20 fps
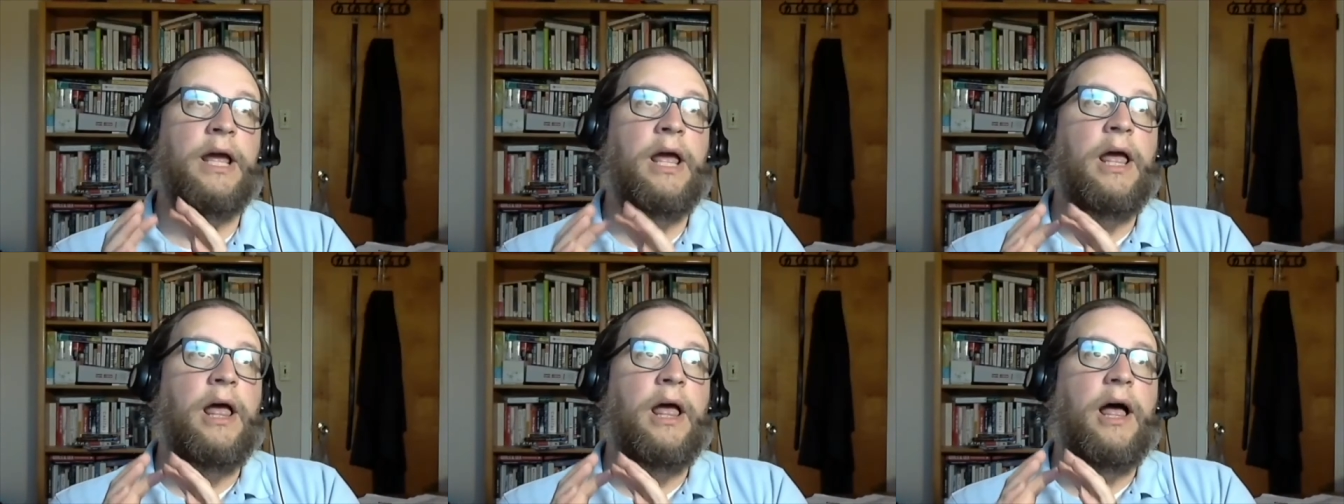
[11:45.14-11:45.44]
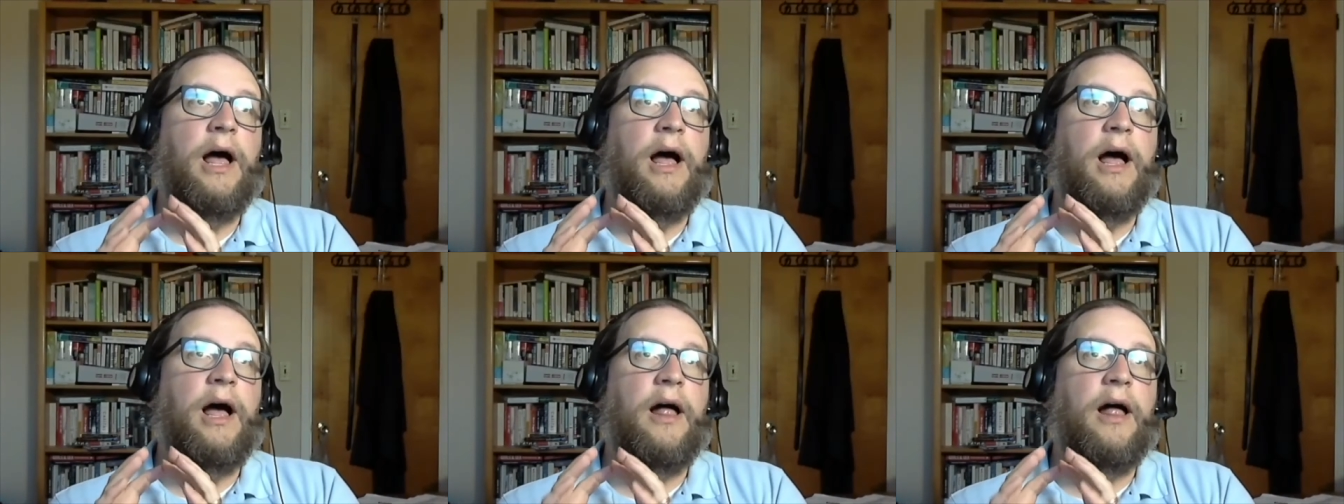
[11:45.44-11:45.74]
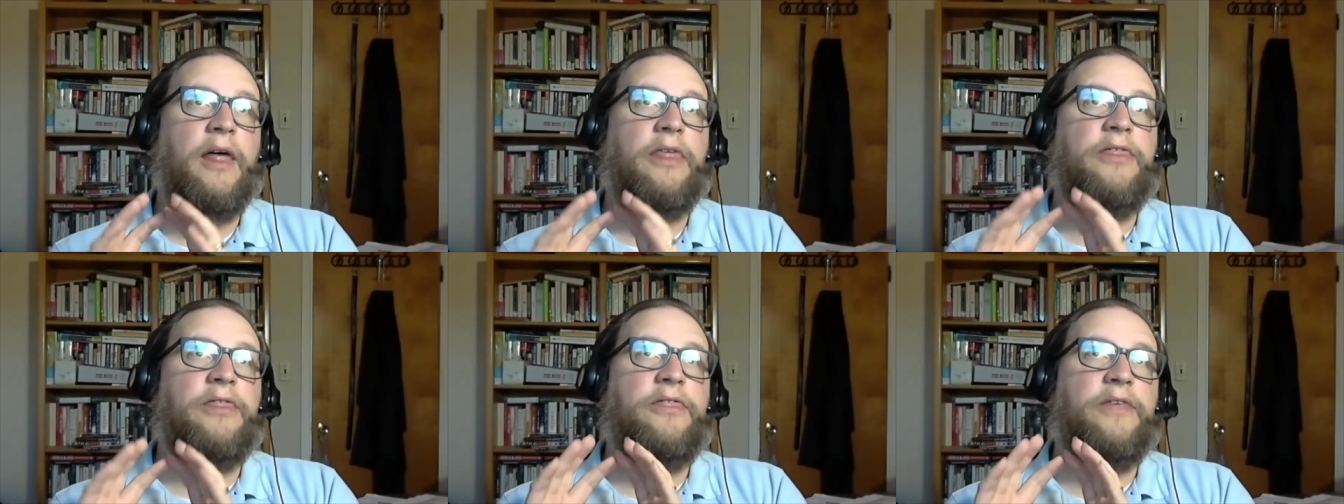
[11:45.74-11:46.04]

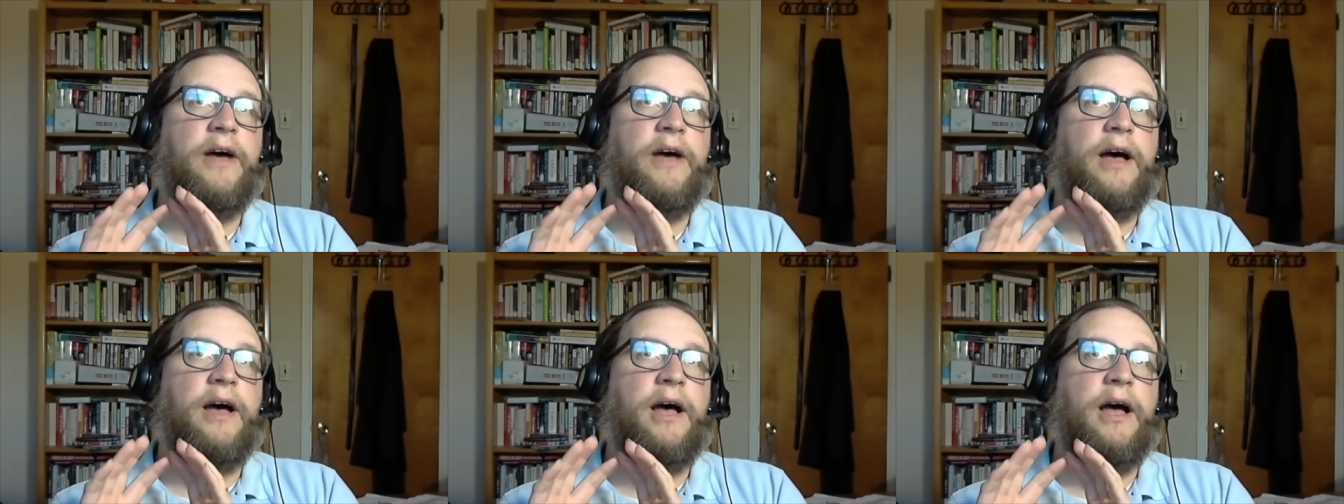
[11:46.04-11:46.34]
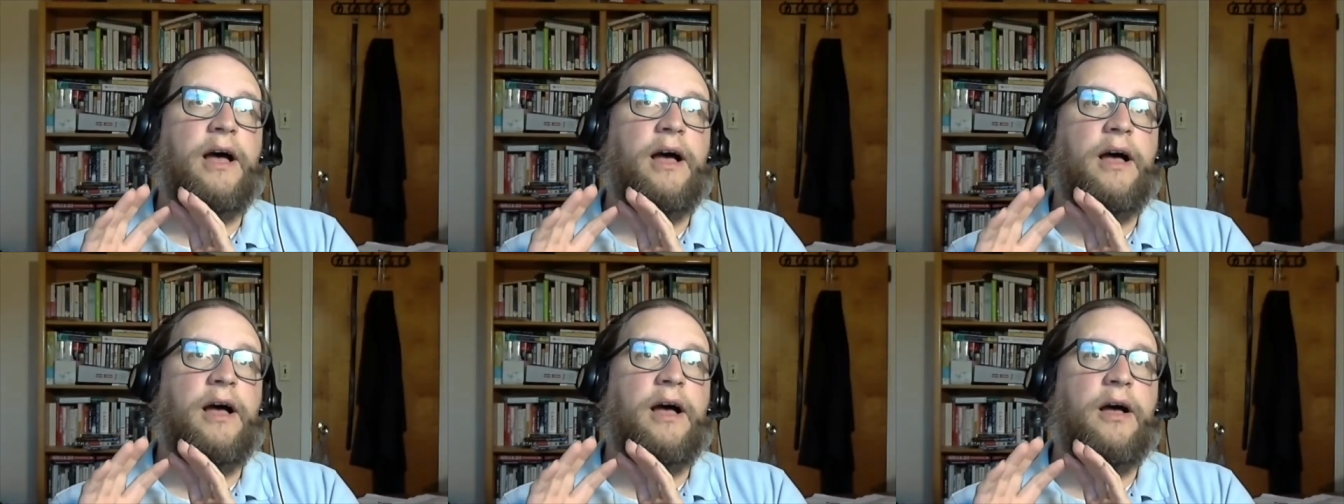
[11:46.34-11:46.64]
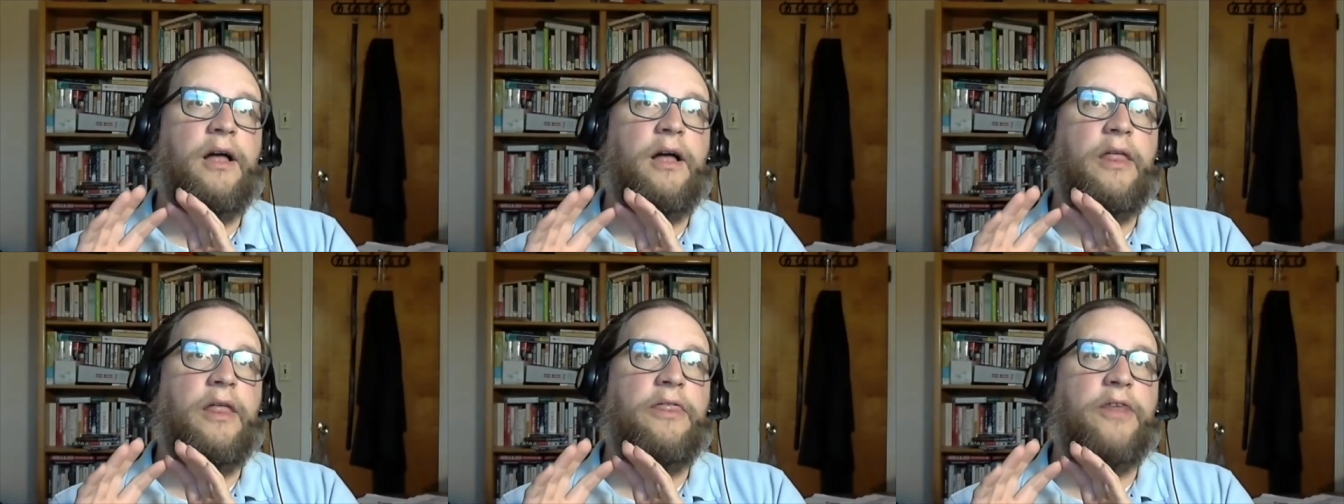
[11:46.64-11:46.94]
the
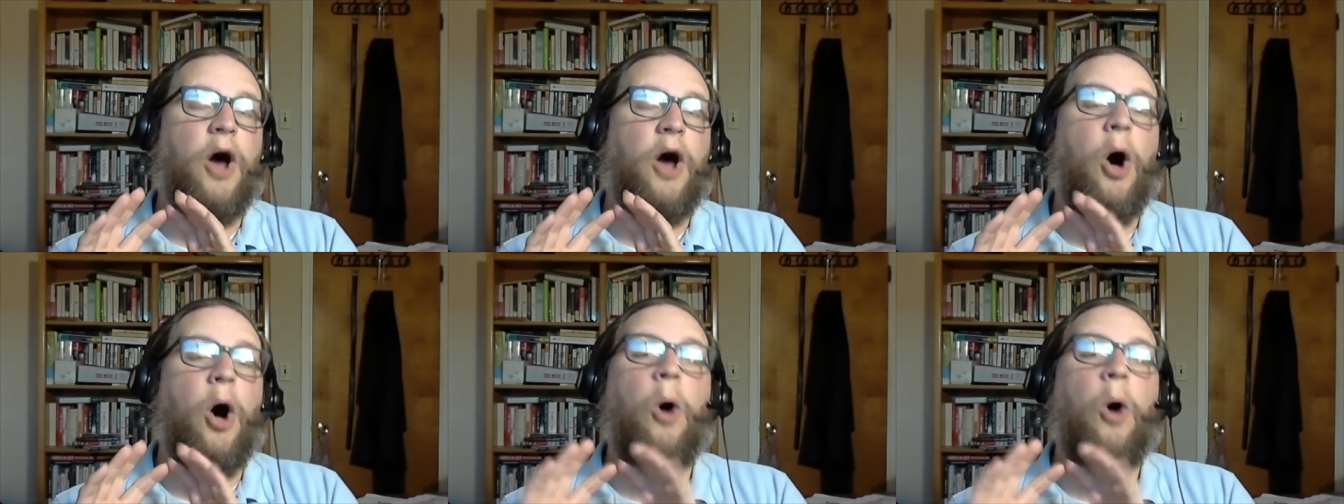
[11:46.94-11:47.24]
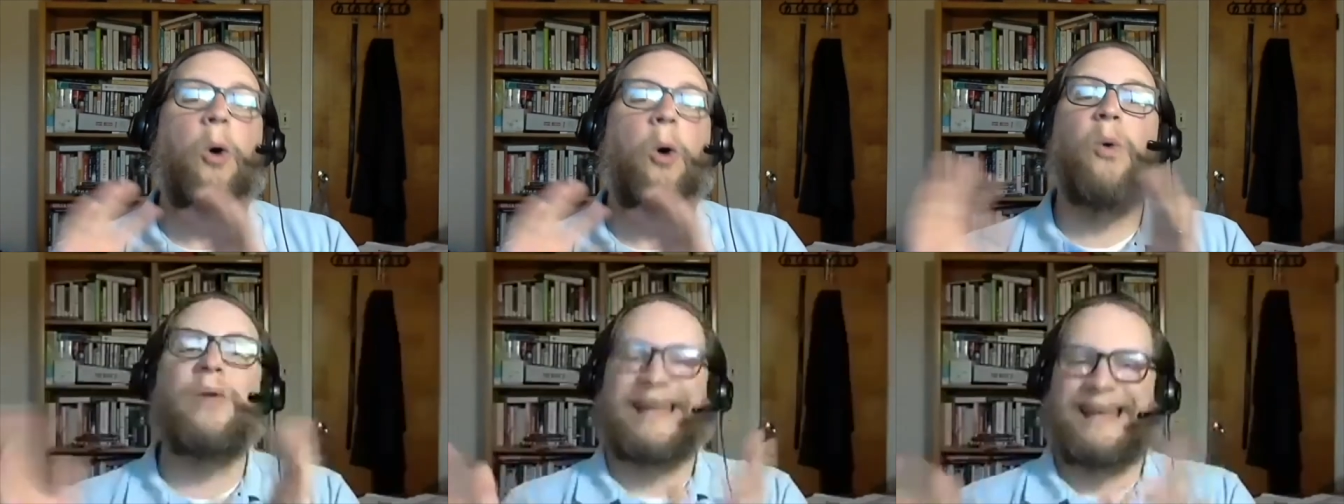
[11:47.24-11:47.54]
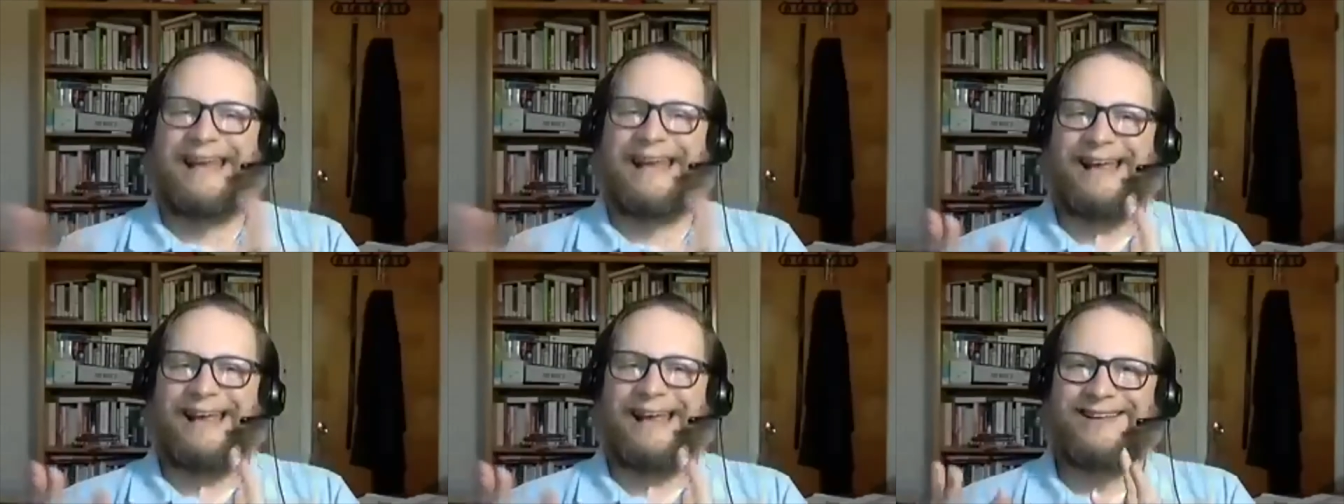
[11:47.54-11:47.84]

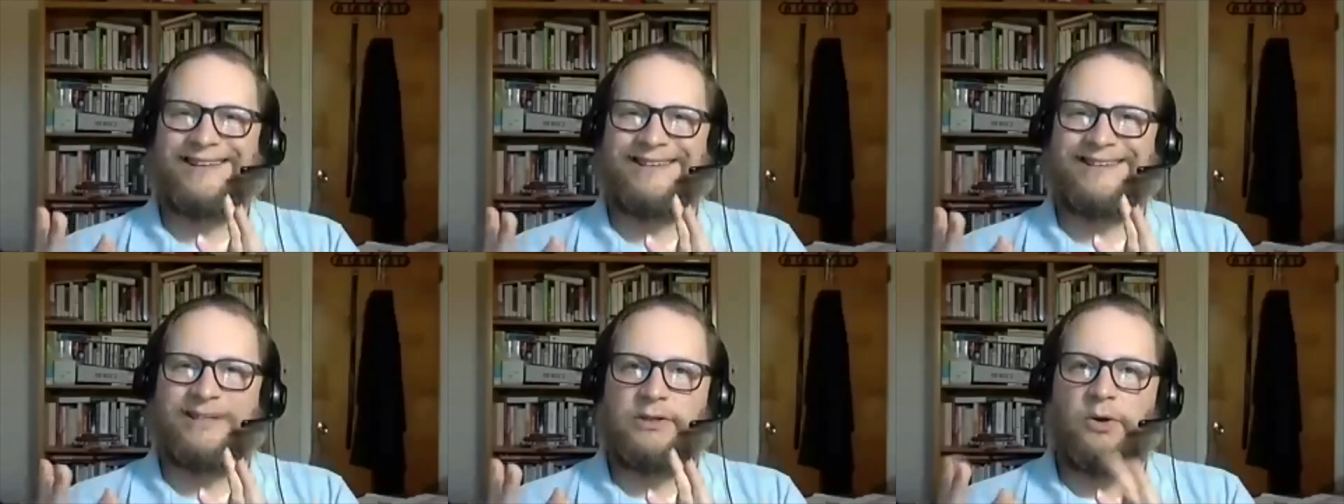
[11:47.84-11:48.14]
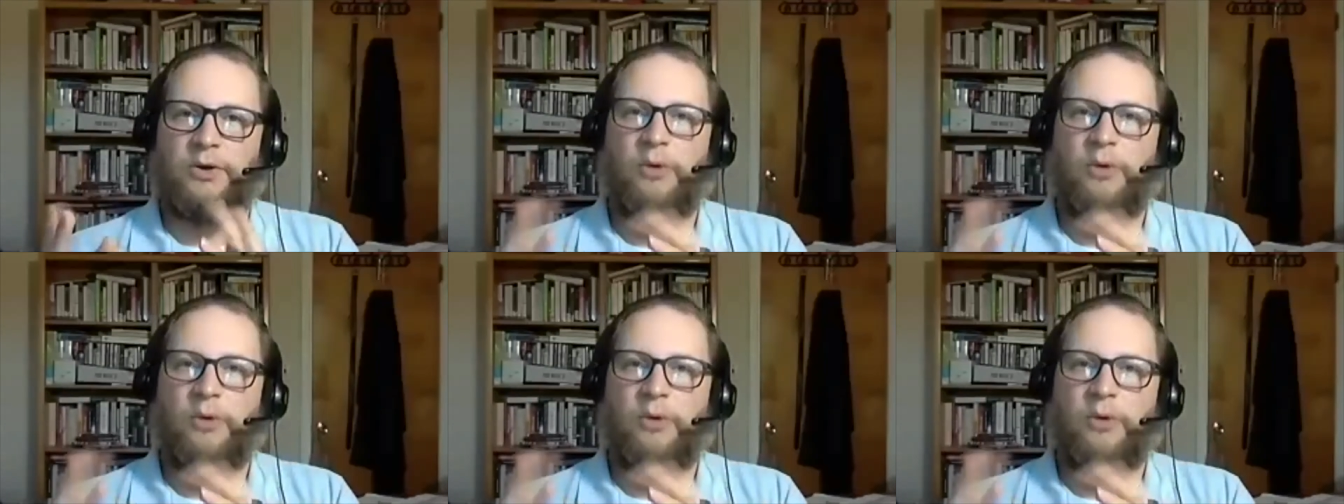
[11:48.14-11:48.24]
holiness